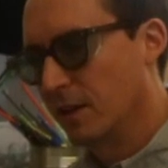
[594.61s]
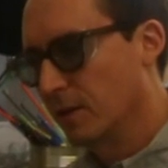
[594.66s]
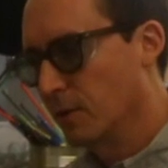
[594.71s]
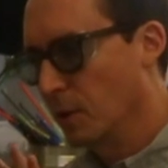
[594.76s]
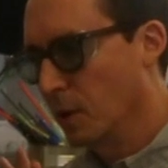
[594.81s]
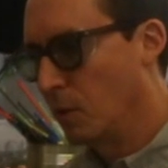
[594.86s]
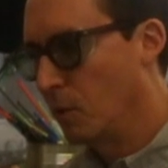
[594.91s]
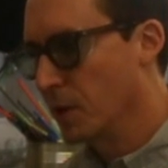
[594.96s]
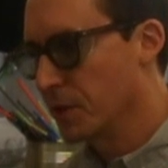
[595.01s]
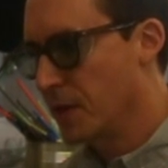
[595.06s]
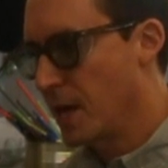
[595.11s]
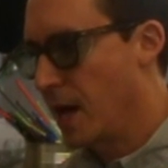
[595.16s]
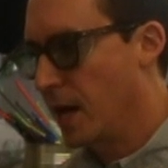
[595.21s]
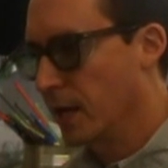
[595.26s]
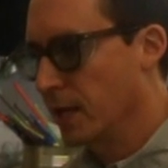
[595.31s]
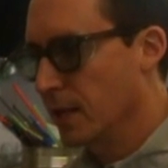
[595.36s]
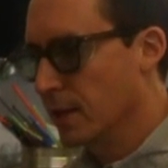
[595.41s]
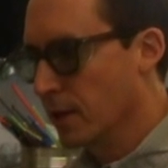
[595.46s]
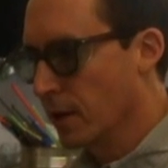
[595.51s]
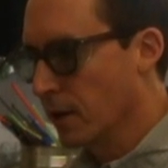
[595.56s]
We don't want that
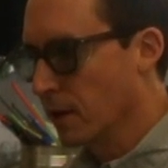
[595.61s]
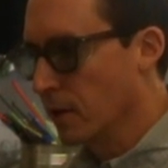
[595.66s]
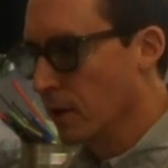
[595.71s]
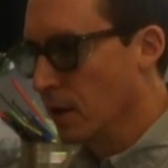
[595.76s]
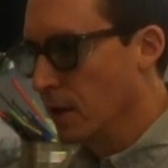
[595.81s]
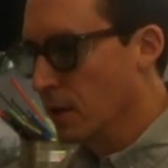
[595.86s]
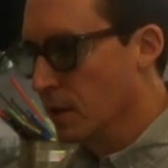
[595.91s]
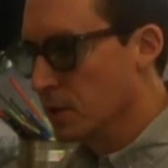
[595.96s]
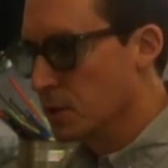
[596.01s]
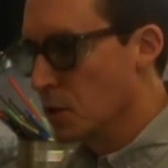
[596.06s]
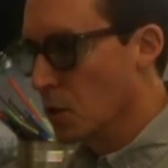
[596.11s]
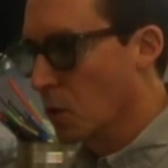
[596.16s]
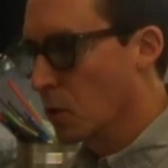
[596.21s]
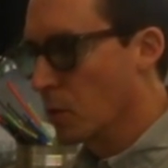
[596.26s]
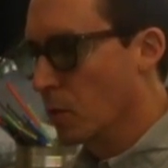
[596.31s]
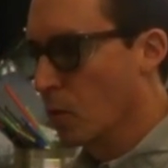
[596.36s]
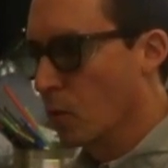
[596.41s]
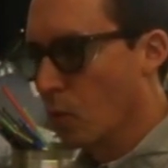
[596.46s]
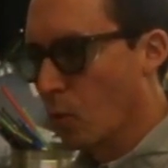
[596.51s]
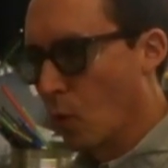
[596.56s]
either. So
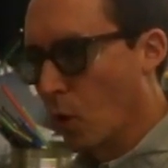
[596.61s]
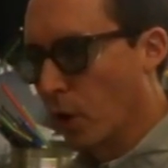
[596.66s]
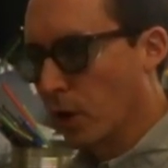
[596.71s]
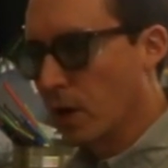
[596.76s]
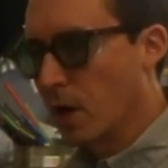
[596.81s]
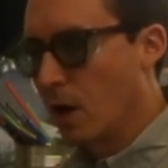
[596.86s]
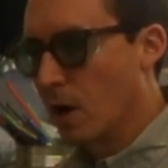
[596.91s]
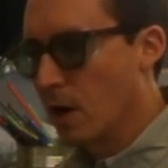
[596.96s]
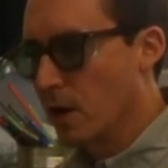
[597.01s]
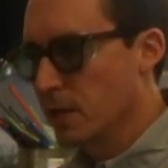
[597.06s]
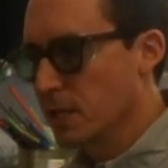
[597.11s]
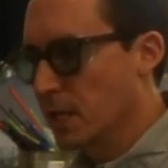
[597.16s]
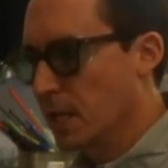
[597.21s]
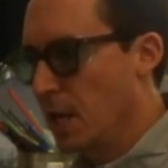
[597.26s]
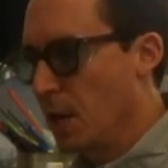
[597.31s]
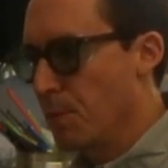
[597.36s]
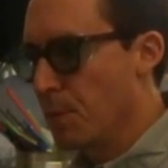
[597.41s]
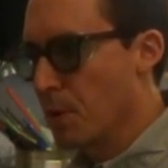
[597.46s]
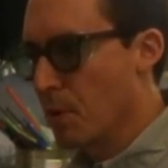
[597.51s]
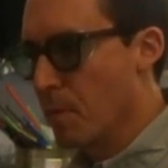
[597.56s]
work hard to
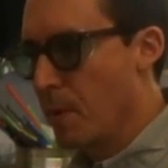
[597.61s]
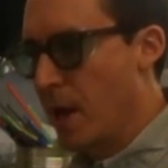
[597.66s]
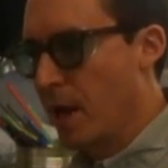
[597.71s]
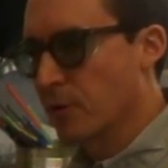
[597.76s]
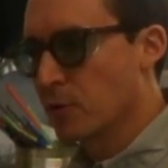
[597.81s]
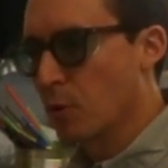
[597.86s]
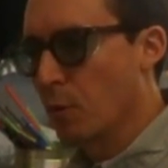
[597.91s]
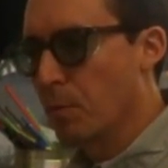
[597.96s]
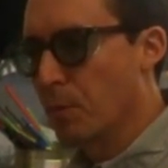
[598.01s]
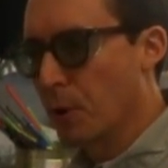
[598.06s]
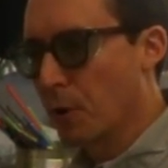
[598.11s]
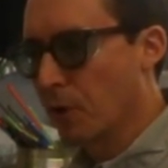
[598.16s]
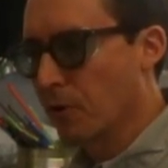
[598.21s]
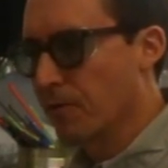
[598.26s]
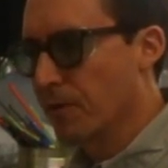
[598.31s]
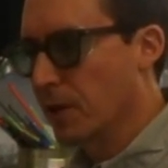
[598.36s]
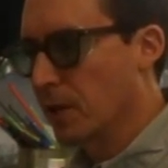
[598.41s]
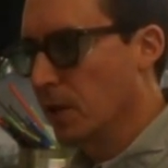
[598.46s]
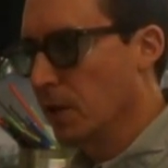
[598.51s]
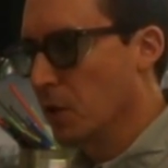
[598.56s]
keep your mandrel
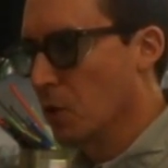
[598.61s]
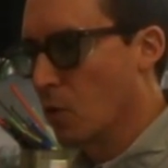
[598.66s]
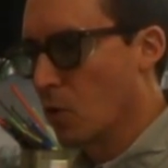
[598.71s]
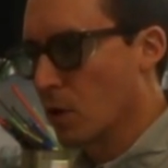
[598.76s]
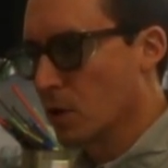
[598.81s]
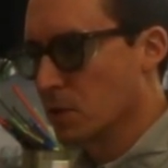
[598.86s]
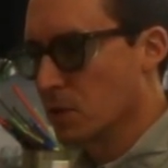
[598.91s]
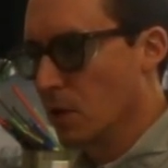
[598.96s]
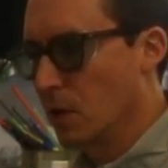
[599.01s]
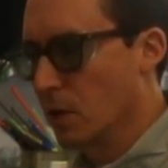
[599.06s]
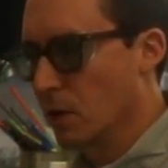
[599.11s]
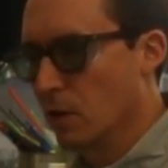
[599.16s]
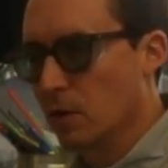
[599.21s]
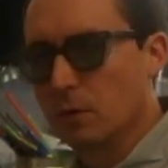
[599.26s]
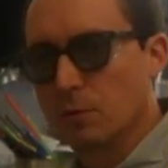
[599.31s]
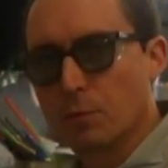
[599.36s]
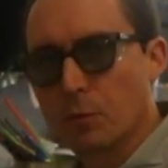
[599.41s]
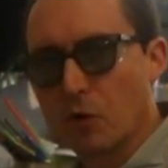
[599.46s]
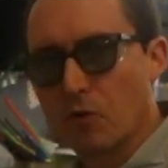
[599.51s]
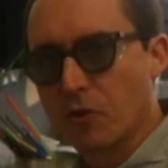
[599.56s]
perfectly horizontal,
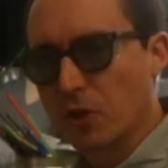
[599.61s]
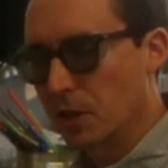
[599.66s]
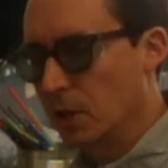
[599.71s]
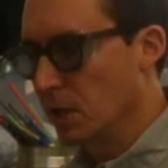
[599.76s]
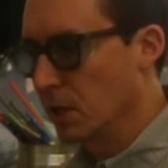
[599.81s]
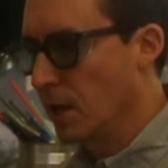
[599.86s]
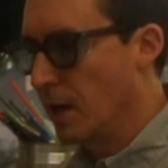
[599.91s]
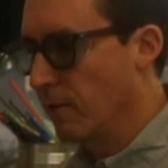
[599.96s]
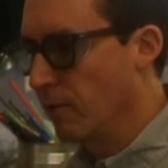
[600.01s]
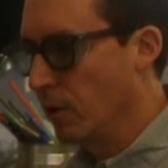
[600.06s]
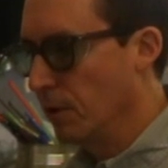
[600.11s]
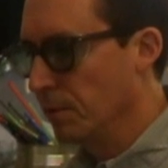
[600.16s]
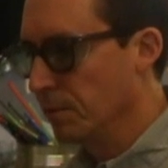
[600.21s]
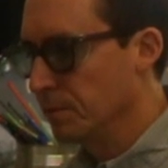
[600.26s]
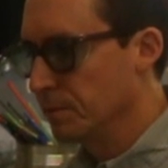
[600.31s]
perfectly level.